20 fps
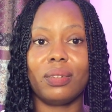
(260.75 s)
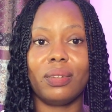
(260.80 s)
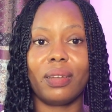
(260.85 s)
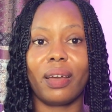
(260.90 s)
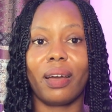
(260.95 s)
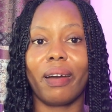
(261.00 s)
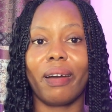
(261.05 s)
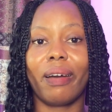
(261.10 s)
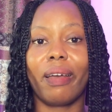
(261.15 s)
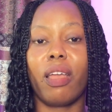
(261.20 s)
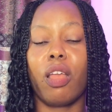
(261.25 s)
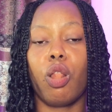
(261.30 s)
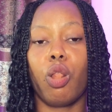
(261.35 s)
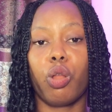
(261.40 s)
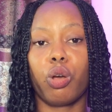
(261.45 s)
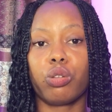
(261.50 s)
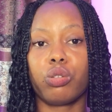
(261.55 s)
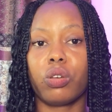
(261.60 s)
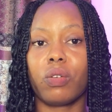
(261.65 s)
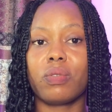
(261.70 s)
There are a
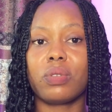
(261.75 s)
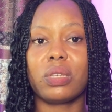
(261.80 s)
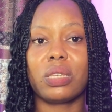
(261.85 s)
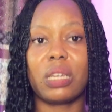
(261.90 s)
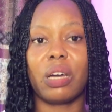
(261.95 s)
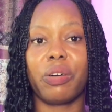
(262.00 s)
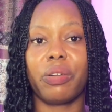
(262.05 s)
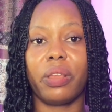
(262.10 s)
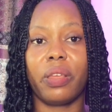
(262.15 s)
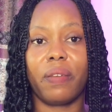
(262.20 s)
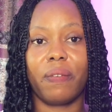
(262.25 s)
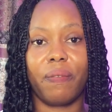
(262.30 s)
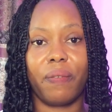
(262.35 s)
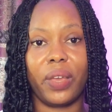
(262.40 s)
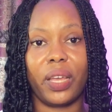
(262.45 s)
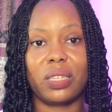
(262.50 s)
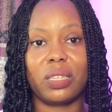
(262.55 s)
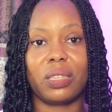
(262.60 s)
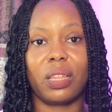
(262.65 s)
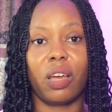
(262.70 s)
lot of sound
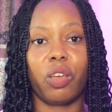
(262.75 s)
effects